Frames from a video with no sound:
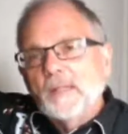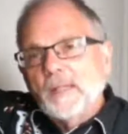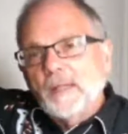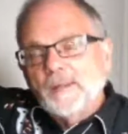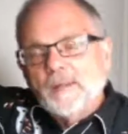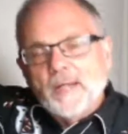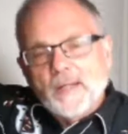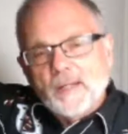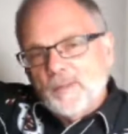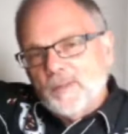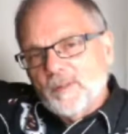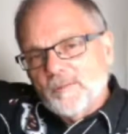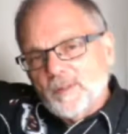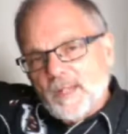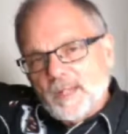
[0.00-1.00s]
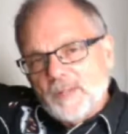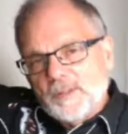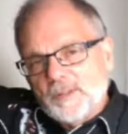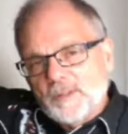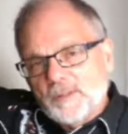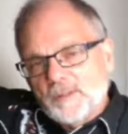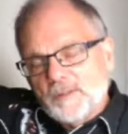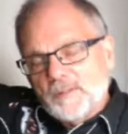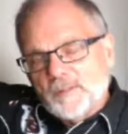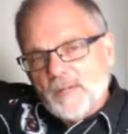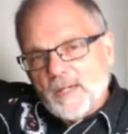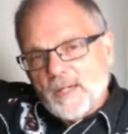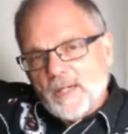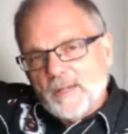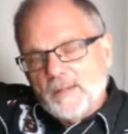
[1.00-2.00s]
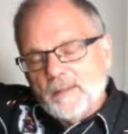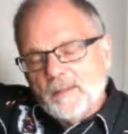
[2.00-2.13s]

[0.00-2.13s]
and the health advantages of that,